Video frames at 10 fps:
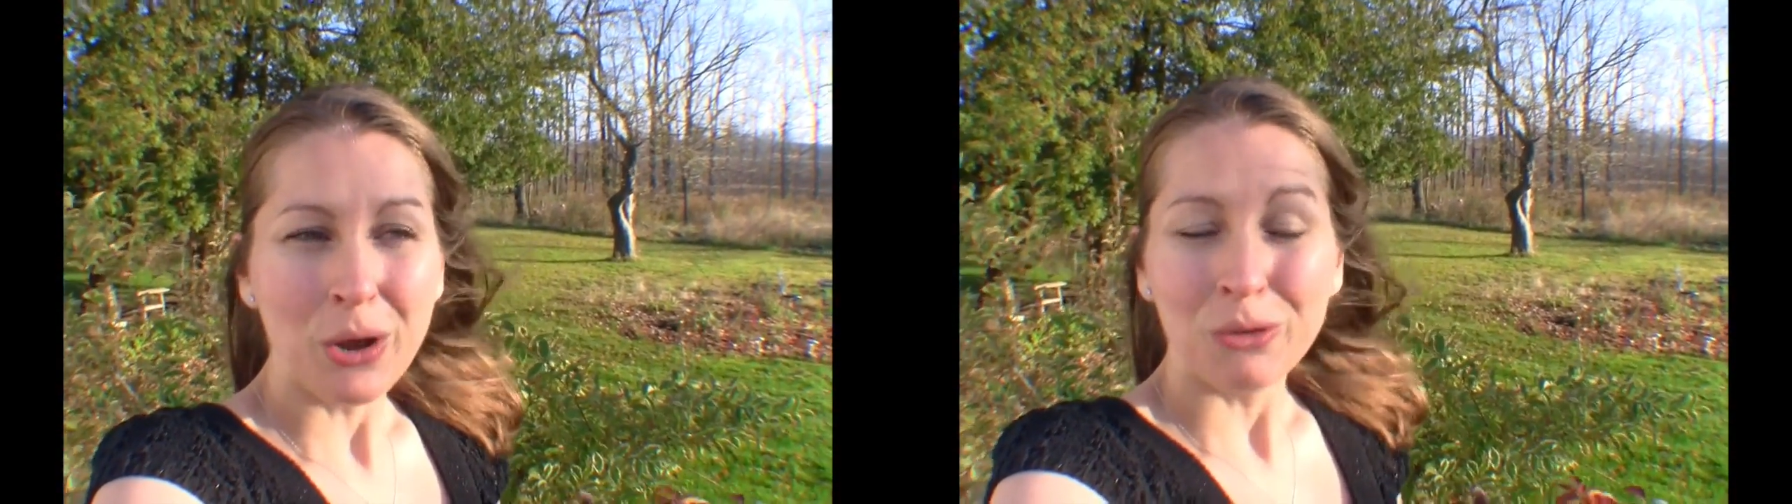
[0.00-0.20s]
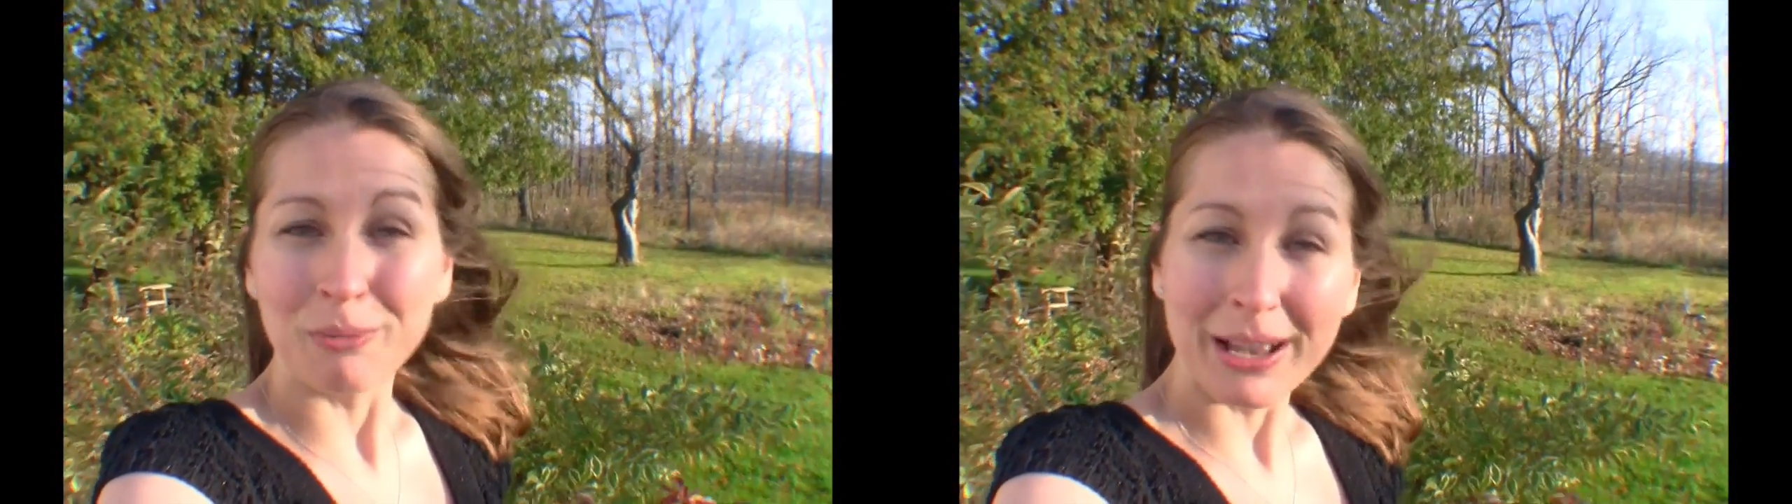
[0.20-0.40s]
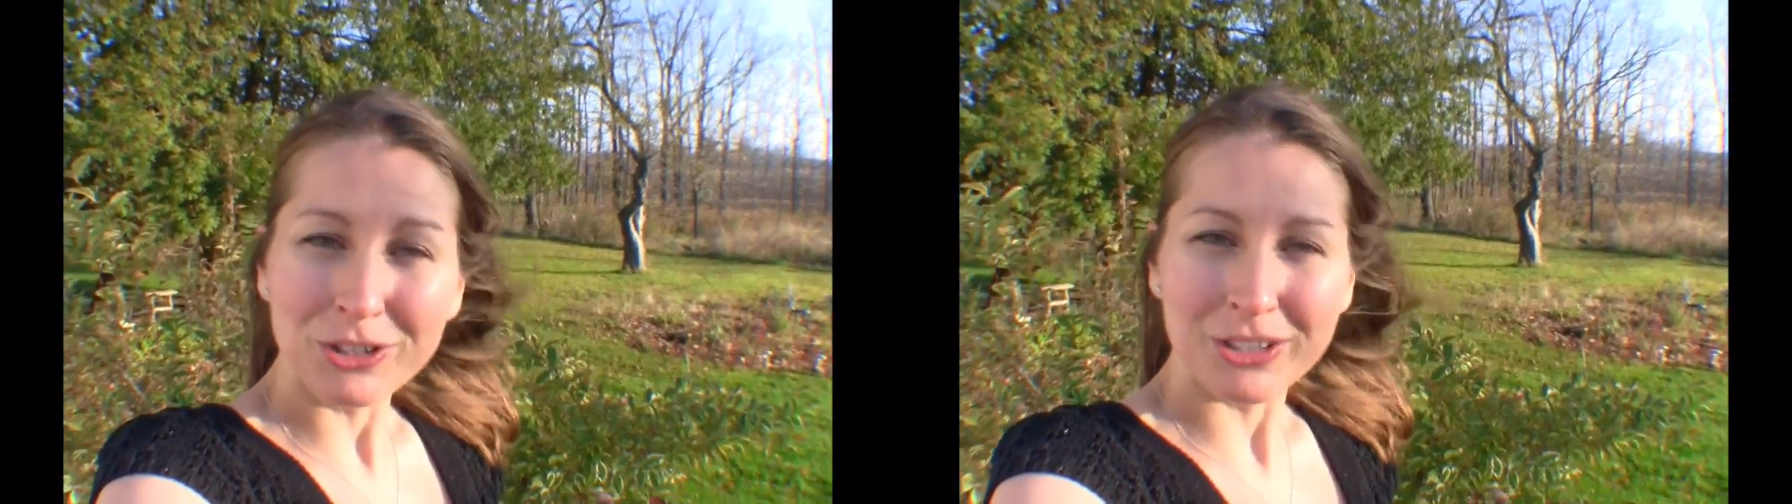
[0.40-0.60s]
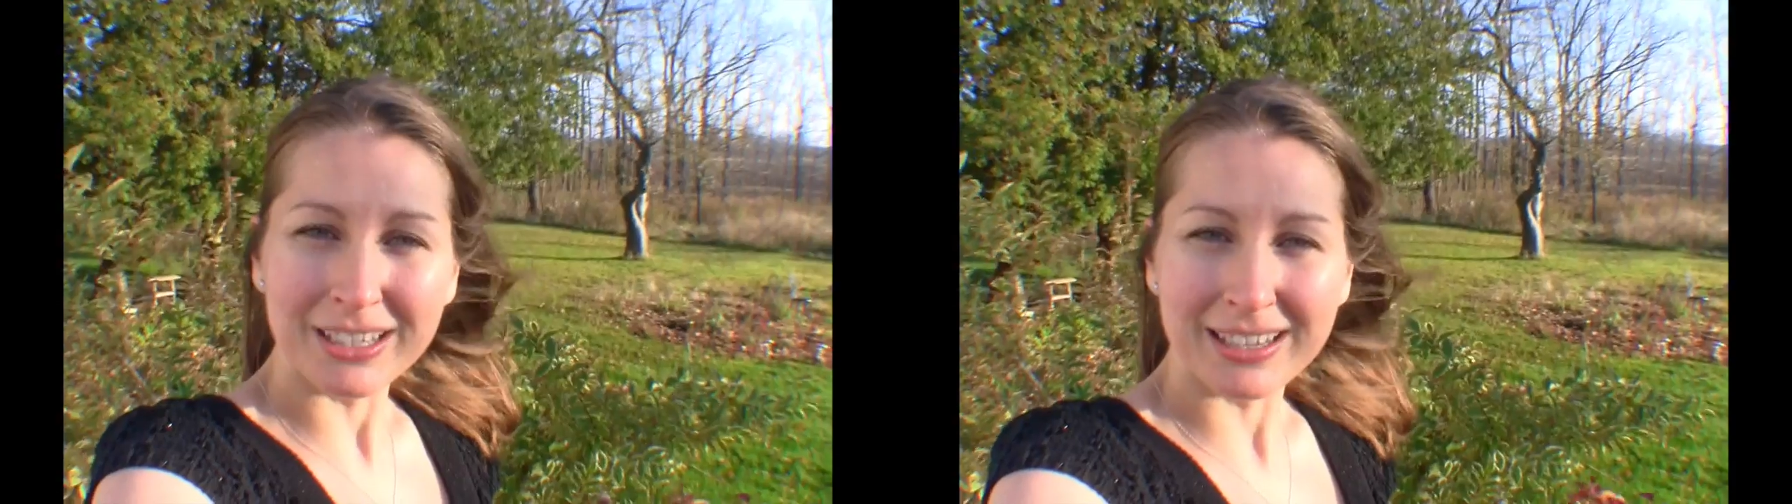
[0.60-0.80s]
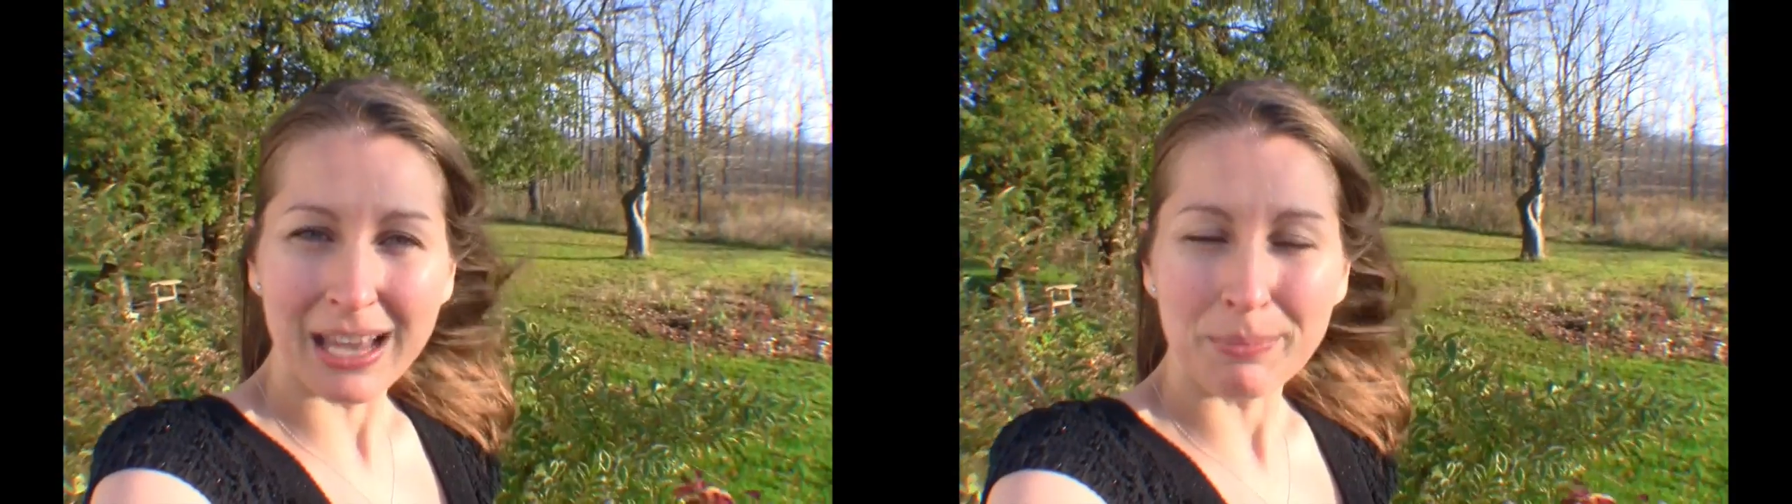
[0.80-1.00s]
were
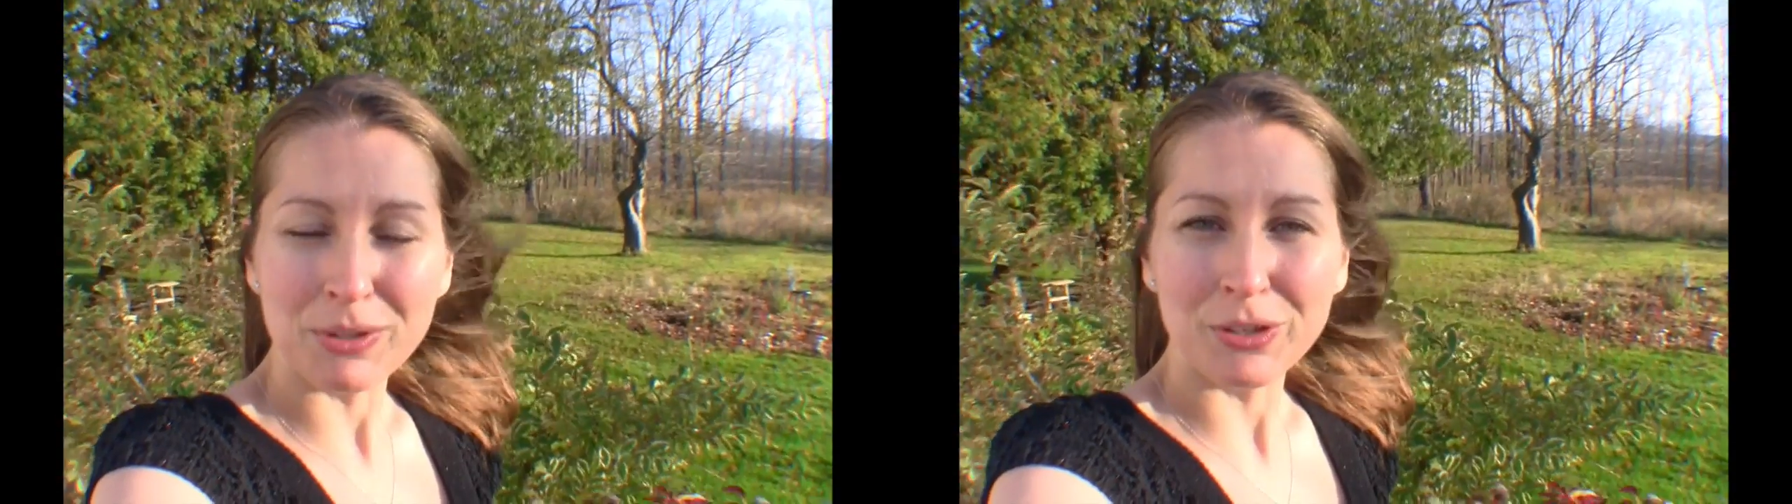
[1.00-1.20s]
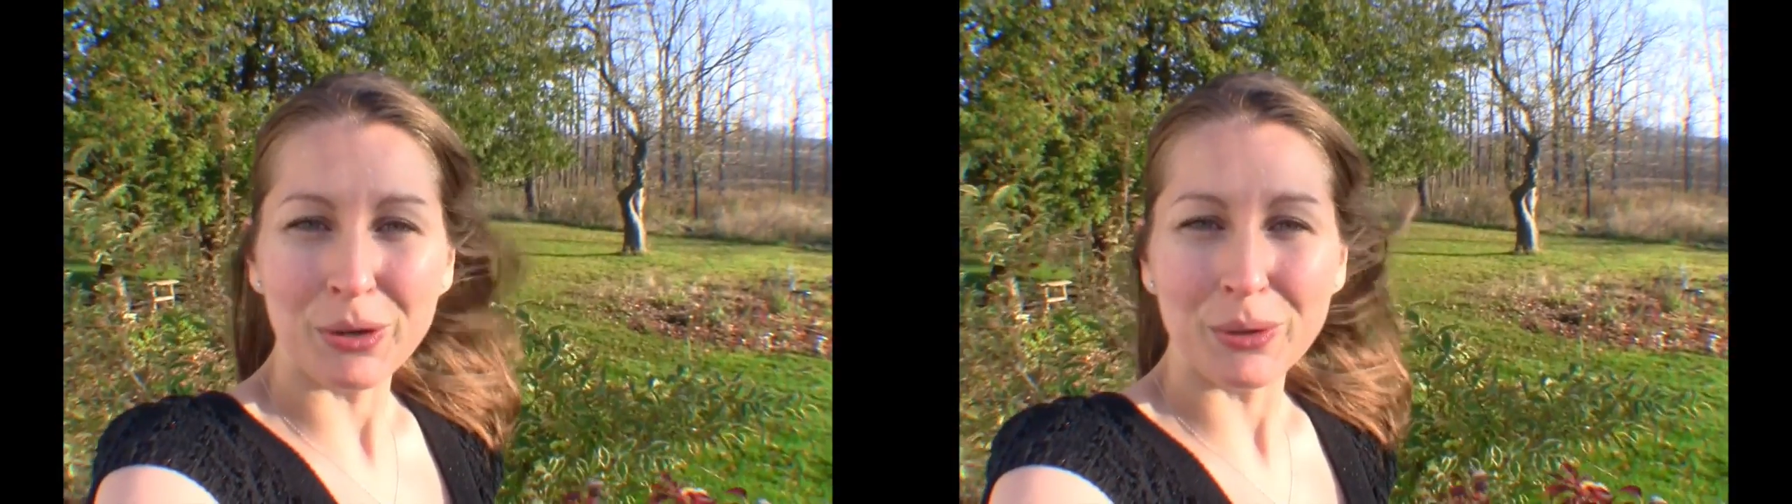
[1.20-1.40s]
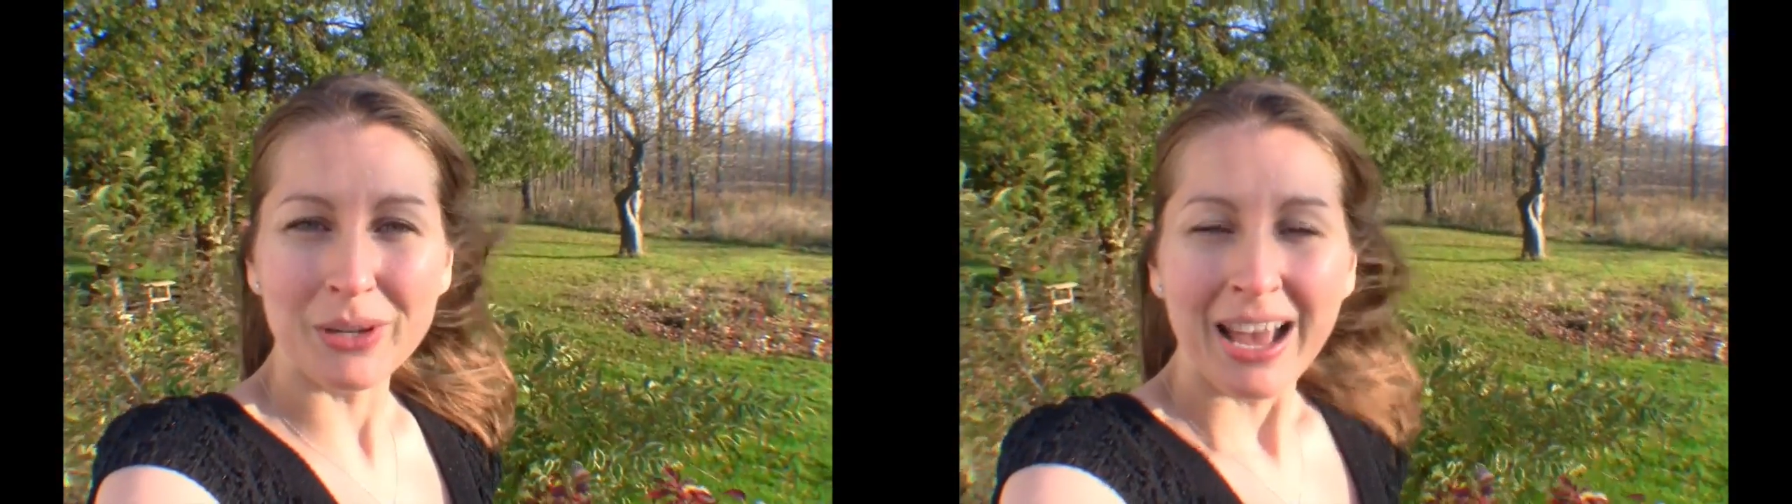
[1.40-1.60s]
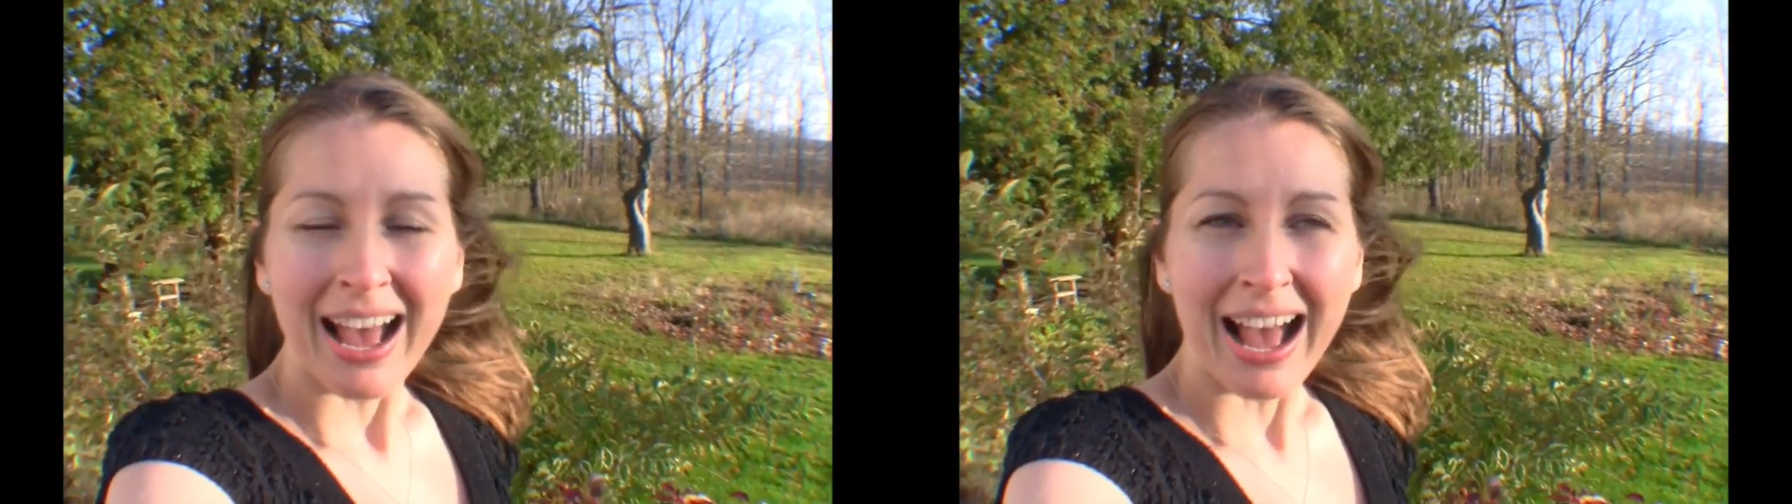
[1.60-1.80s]
mentioned in the episode.